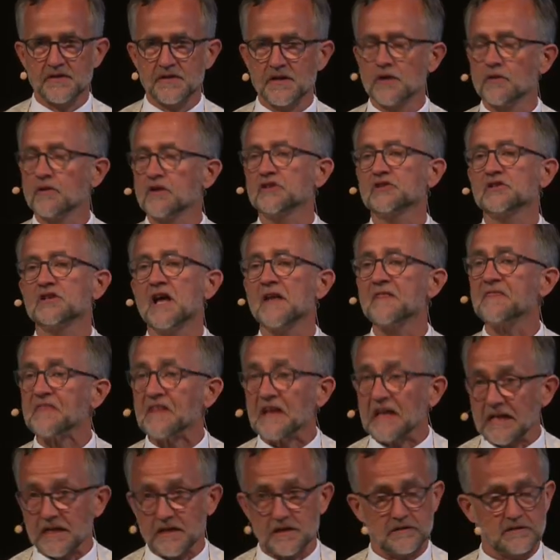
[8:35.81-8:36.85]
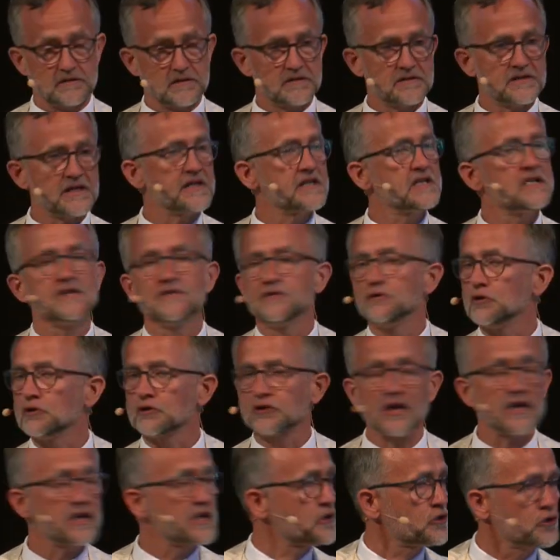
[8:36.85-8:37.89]
And there is nothing that
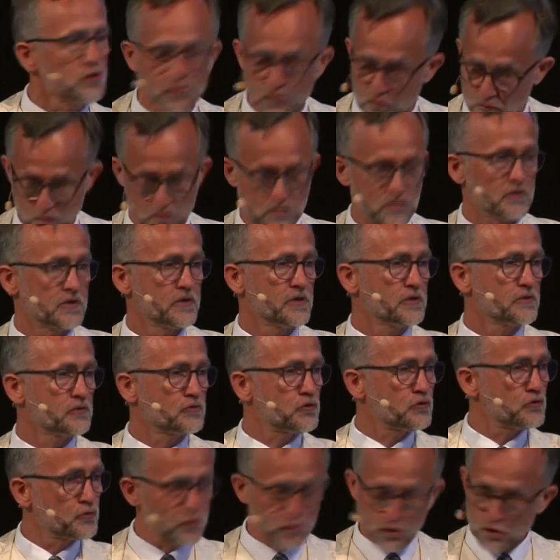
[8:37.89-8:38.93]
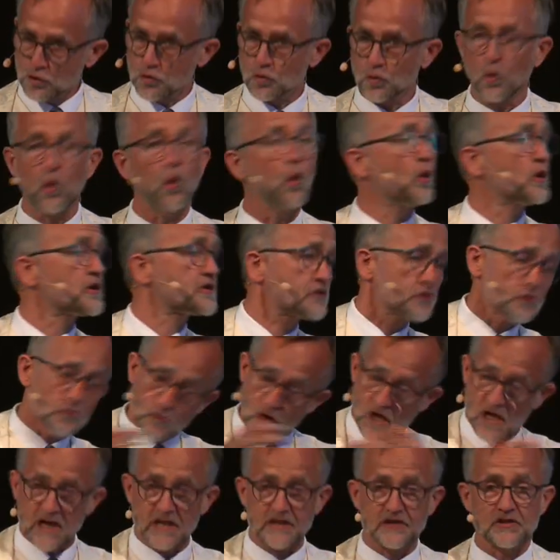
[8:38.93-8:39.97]
evil can do to you or
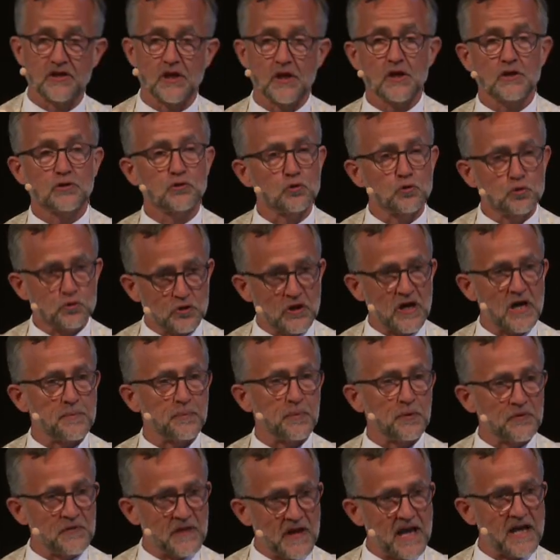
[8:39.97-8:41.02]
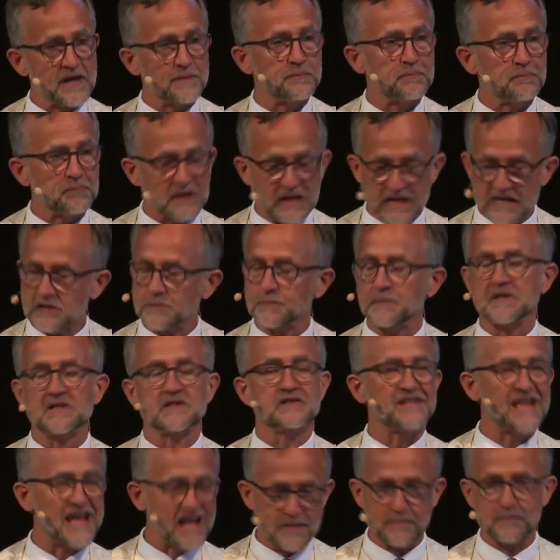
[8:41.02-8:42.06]
to us to trample that place
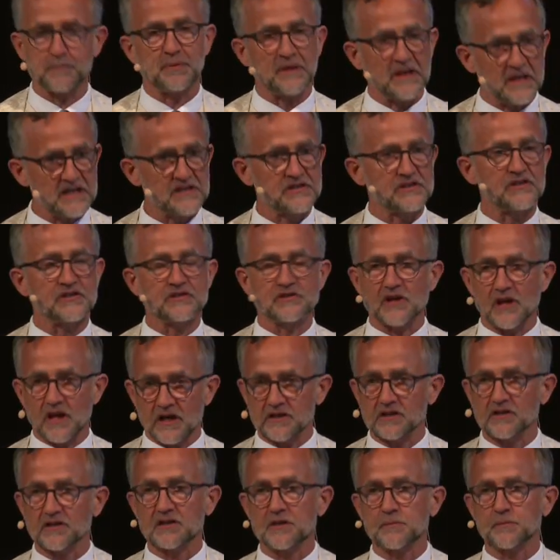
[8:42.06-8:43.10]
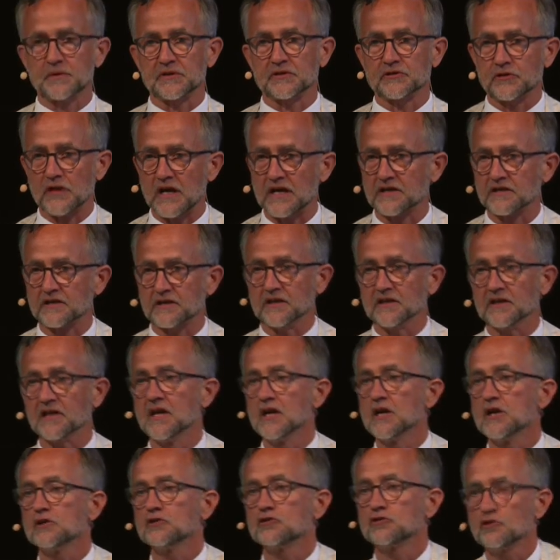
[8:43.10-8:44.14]
because that place is utterly protected.
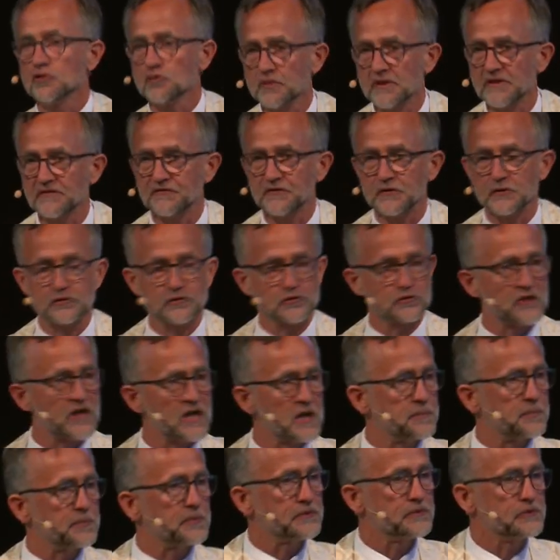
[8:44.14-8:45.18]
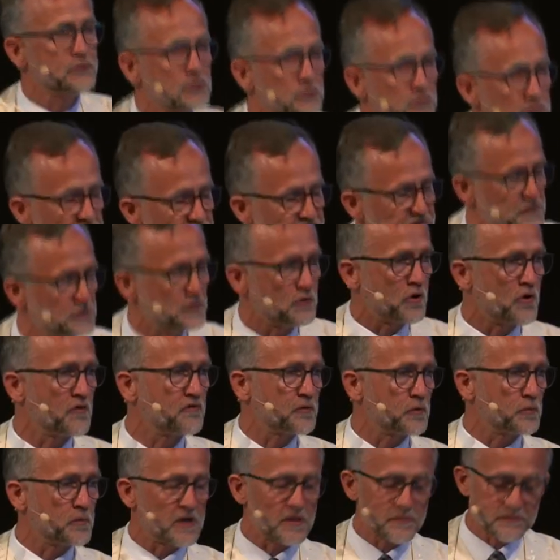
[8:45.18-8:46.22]
Do we feel trampled? Do we feel
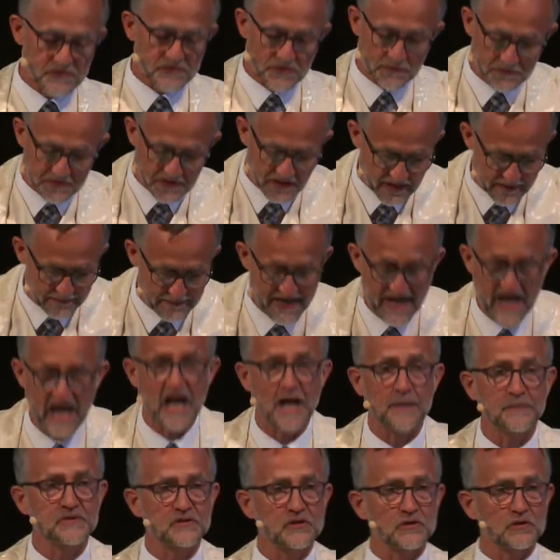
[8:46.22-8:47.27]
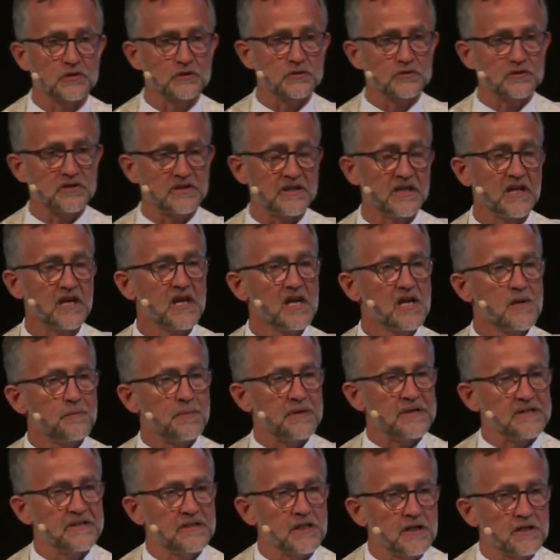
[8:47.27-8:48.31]
overwhelmed sometimes? Absolutely.
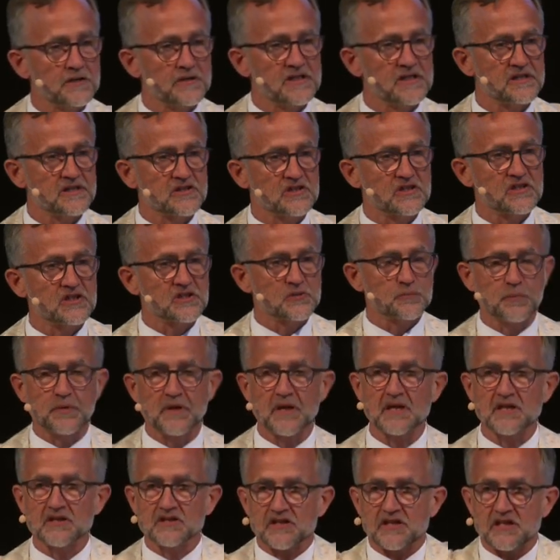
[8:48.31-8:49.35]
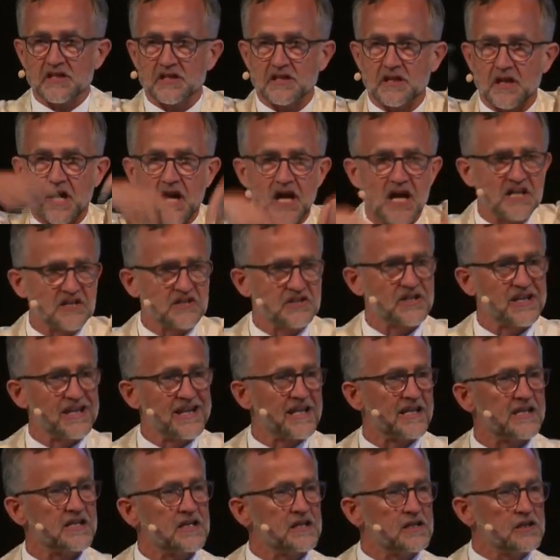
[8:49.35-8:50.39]
But there is this place in us
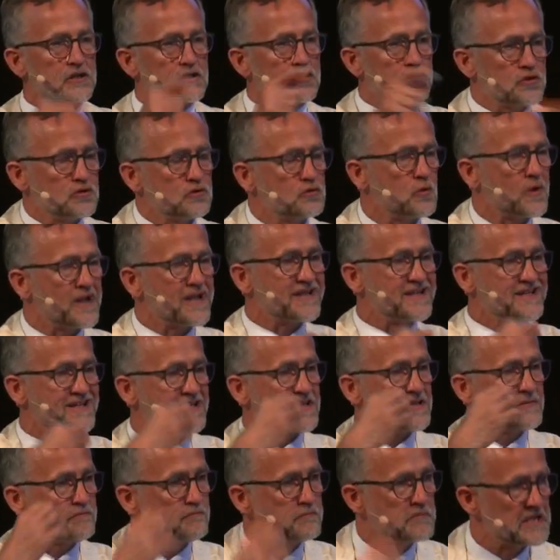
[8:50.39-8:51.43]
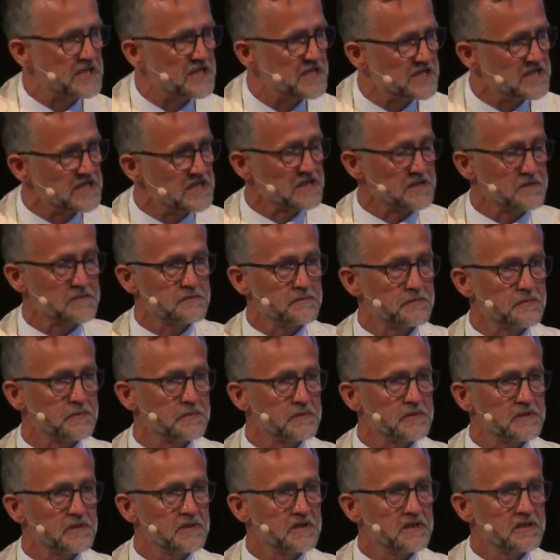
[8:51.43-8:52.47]
and in you and in me
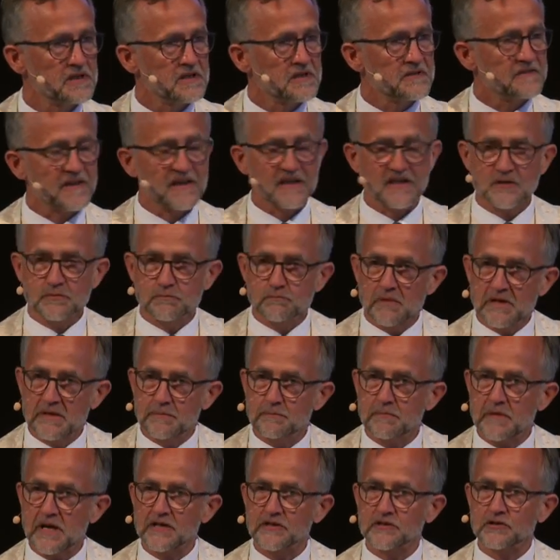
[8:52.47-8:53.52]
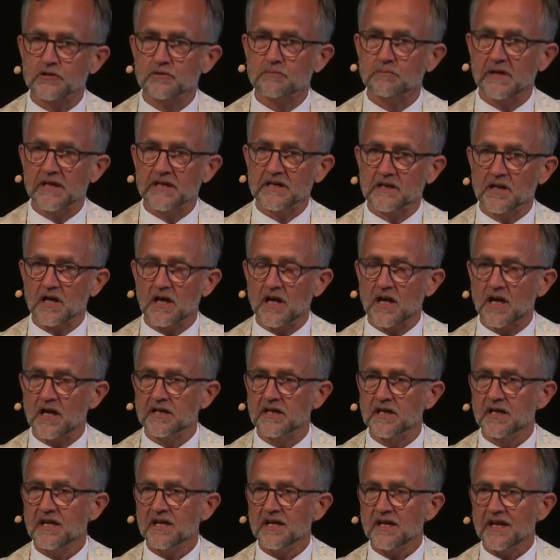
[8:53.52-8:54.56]
that has been measured by
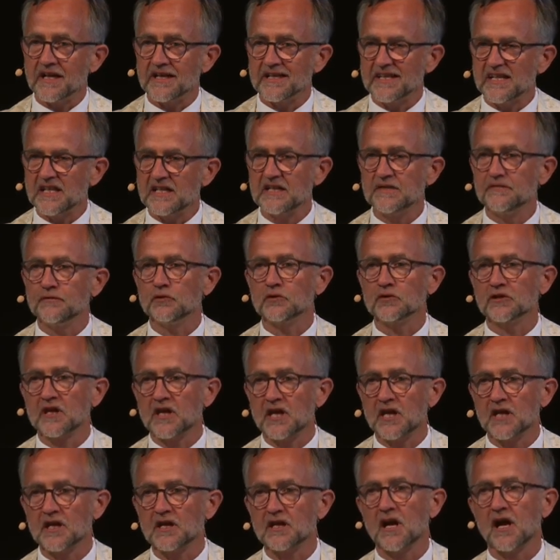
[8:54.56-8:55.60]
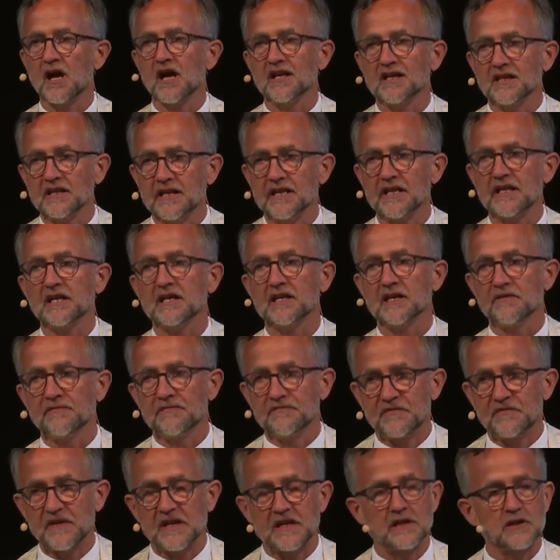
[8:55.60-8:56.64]
God, and evil cannot lay
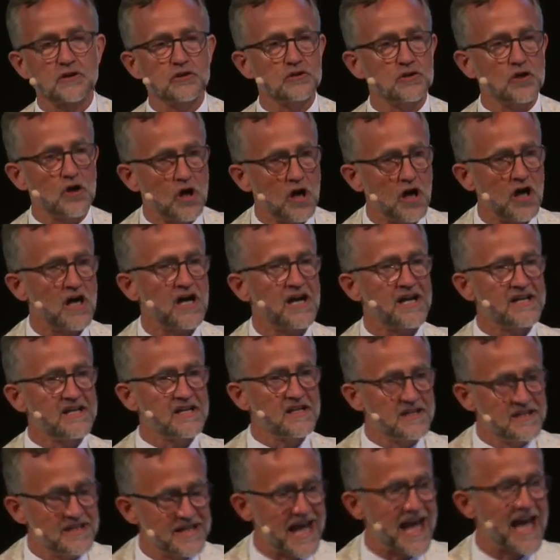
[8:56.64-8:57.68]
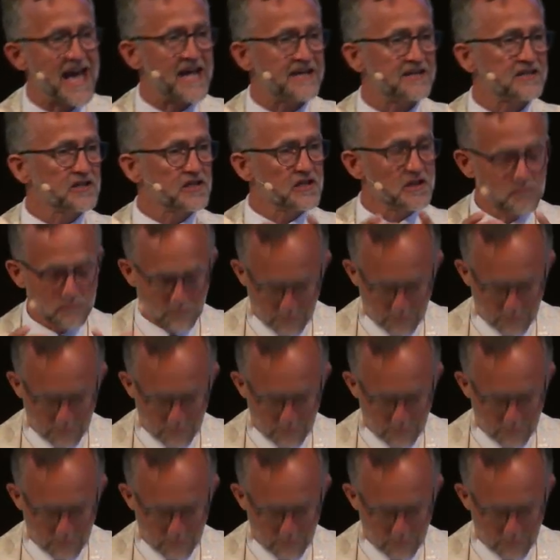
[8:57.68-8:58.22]
a finger on that